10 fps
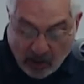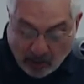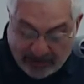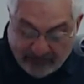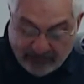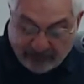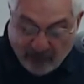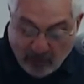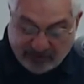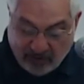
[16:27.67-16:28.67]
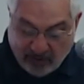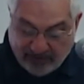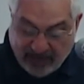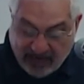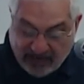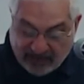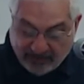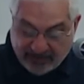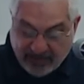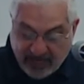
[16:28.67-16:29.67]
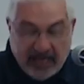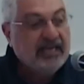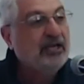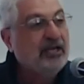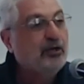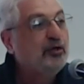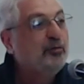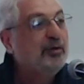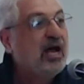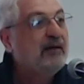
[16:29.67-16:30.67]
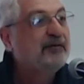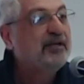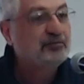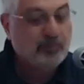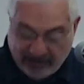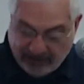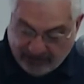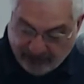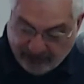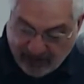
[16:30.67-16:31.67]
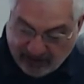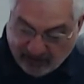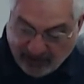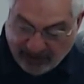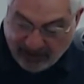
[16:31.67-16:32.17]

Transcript: or even force on the Ottomans, he could with confidence write the following